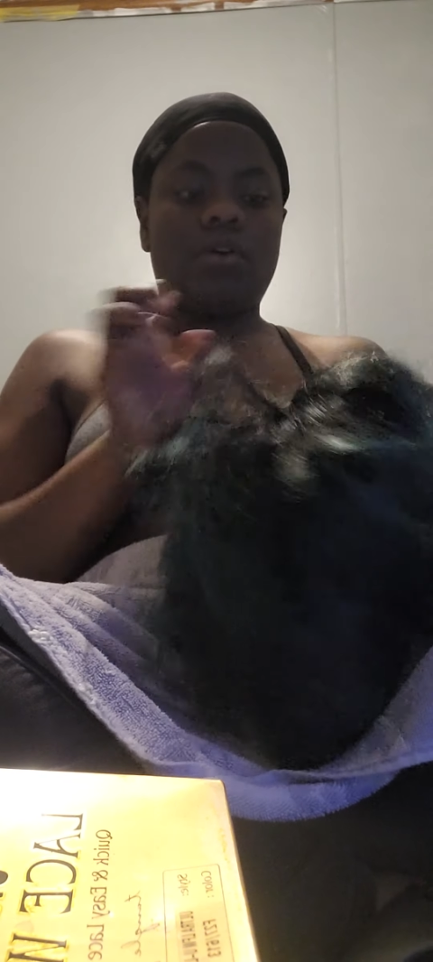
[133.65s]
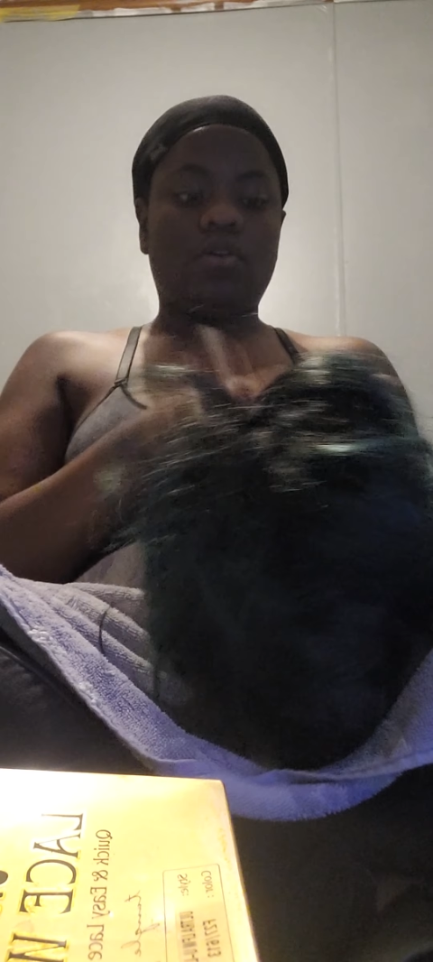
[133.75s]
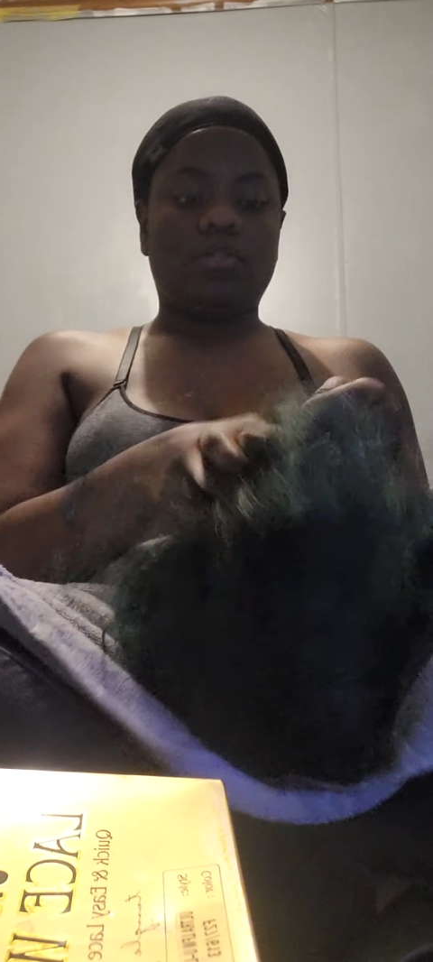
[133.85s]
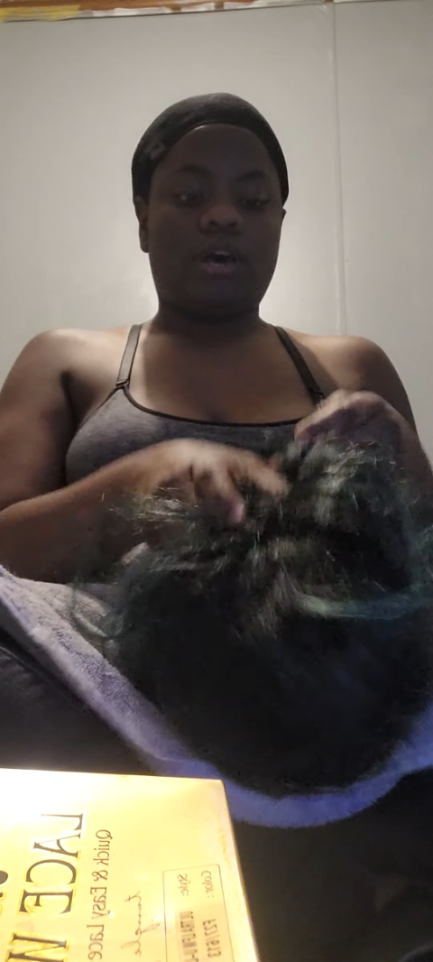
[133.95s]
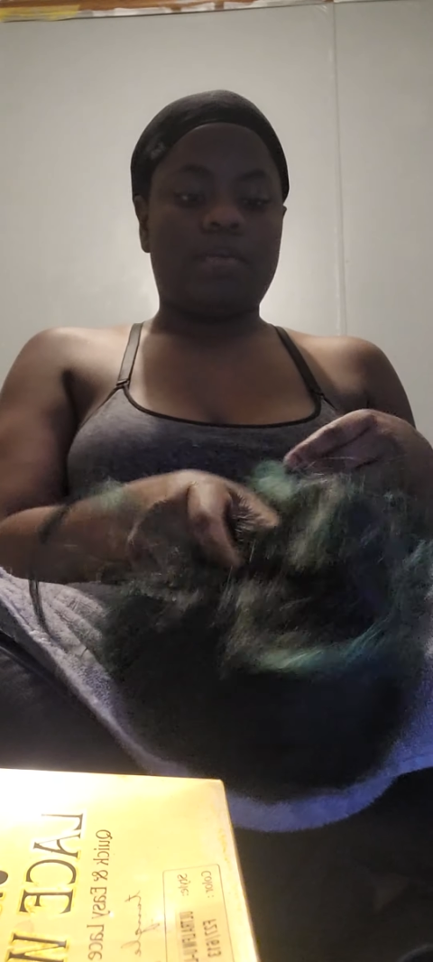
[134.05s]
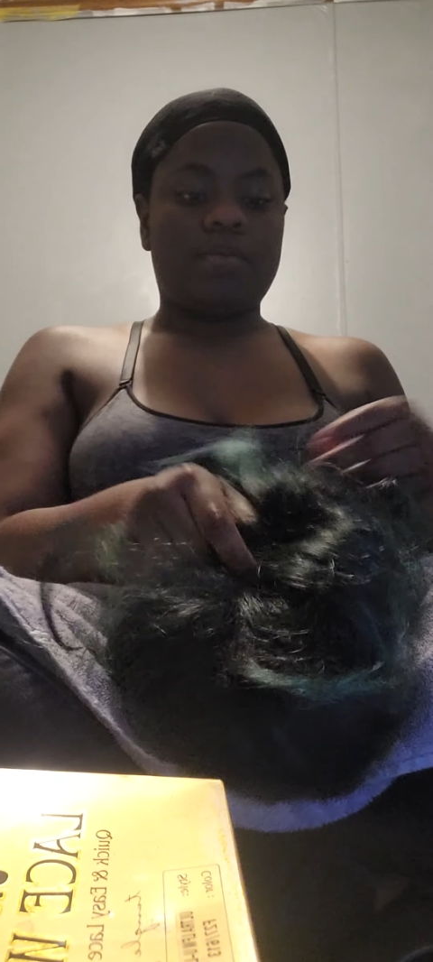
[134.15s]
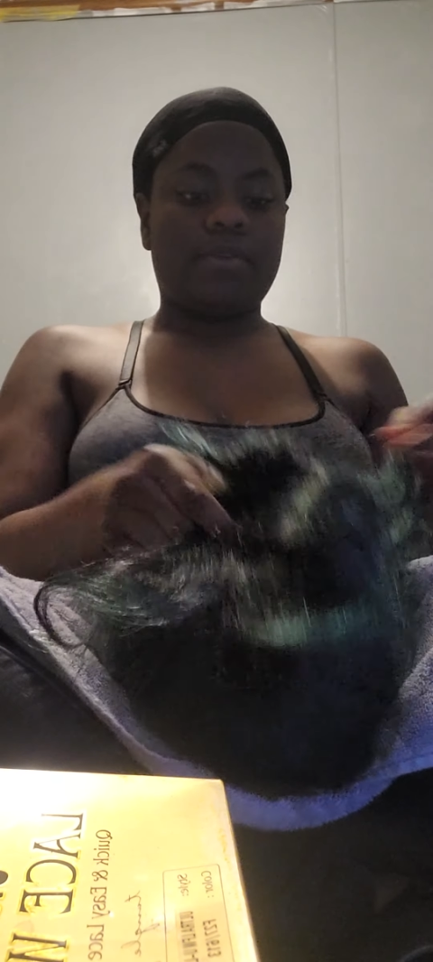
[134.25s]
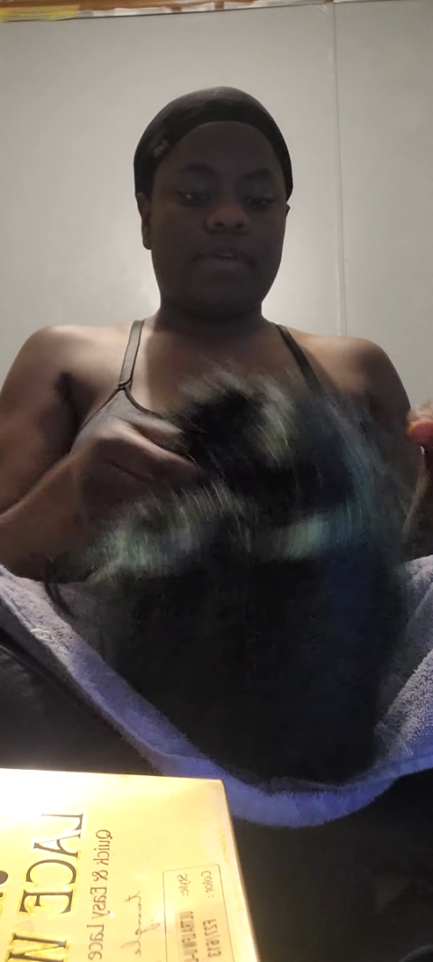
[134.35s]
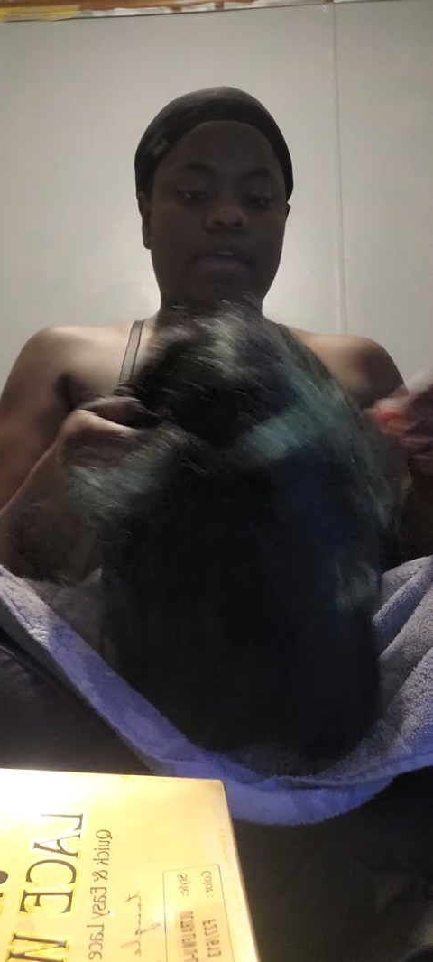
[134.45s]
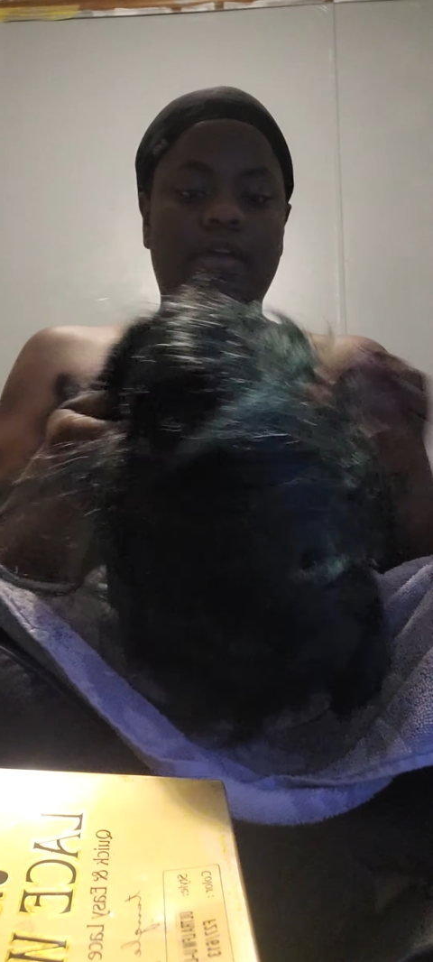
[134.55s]
on top of
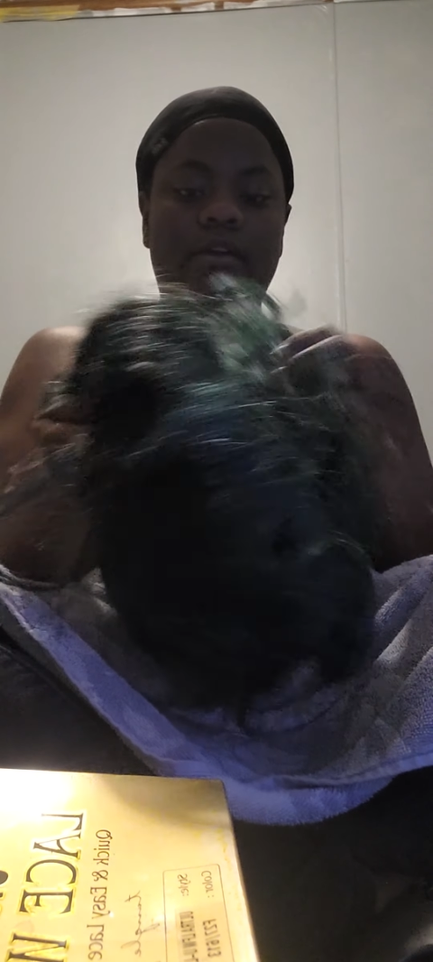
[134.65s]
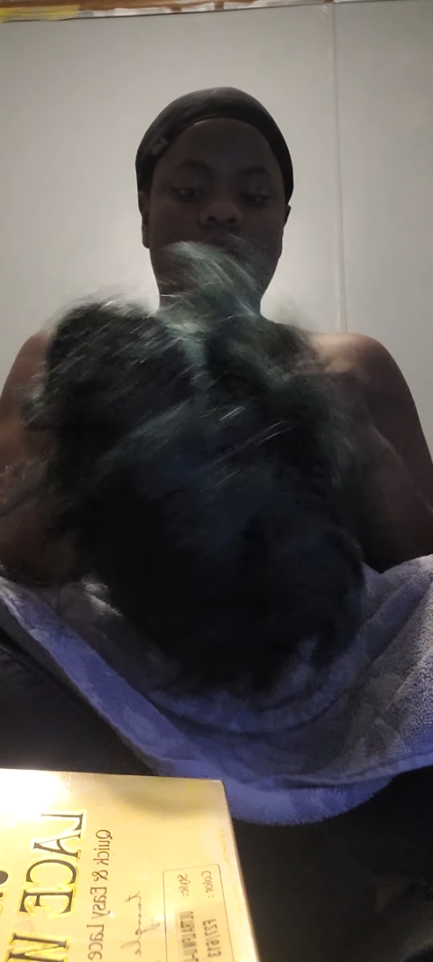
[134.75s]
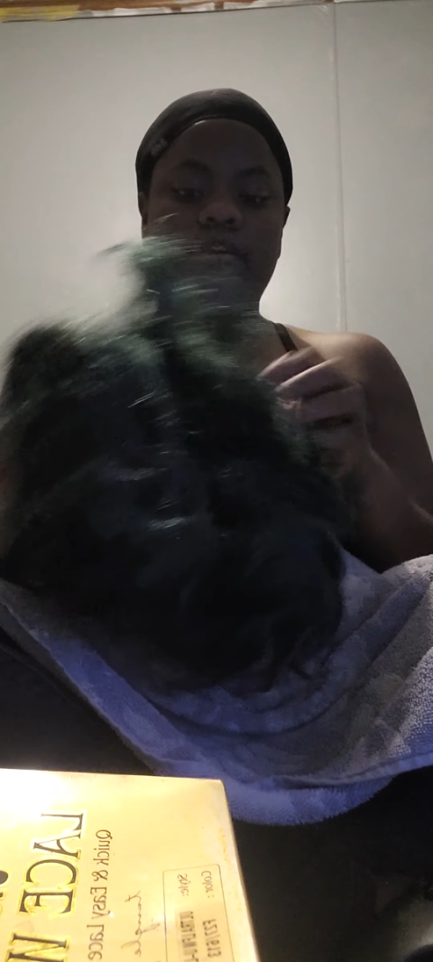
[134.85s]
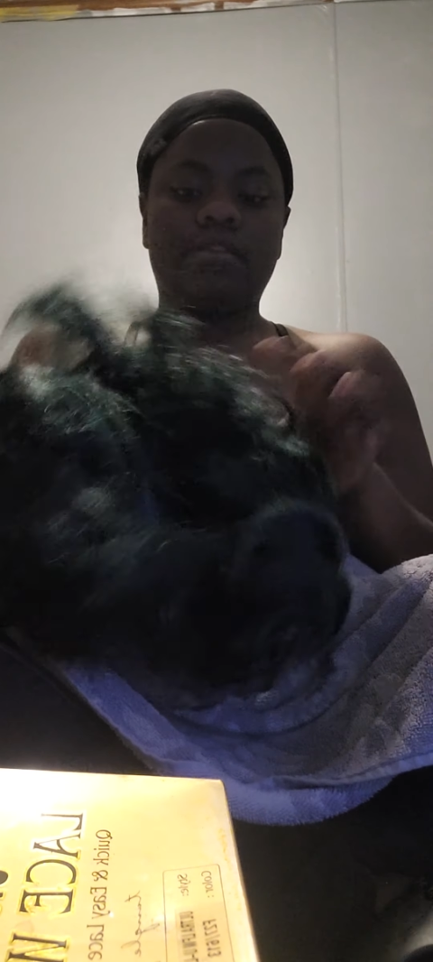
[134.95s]
the hair